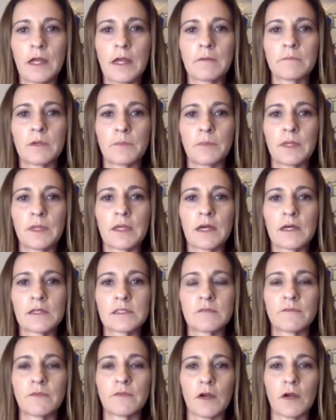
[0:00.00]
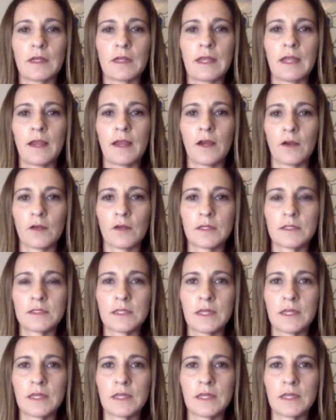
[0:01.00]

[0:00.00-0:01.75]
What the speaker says: but because of our inherent